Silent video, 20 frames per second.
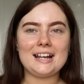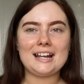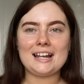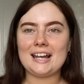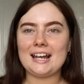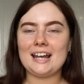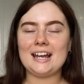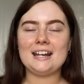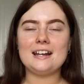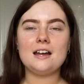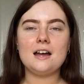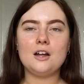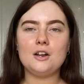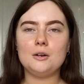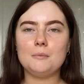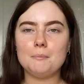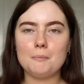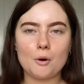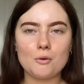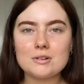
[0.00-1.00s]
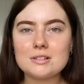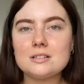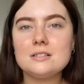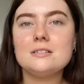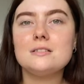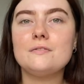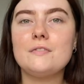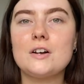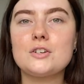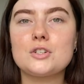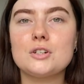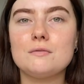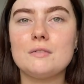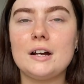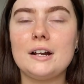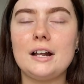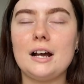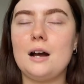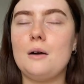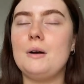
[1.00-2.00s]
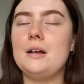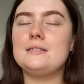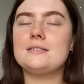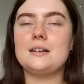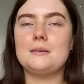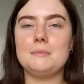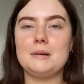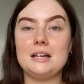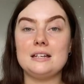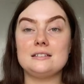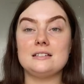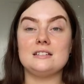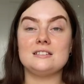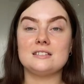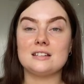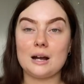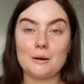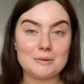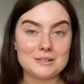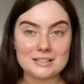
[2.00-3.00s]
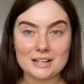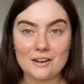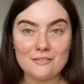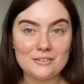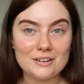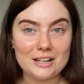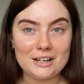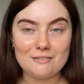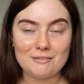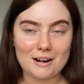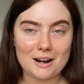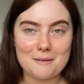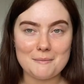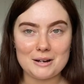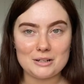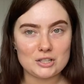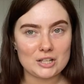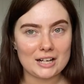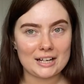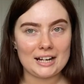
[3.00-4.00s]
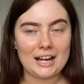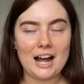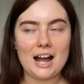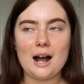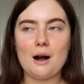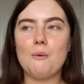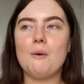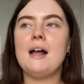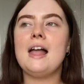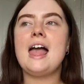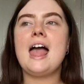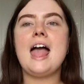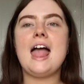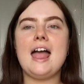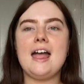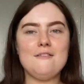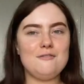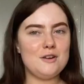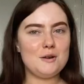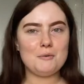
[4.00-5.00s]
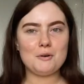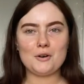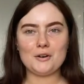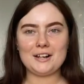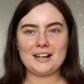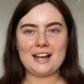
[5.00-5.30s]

Again, Morrison's fashion right now is amazing so I would definitely recommend checking it out if you were going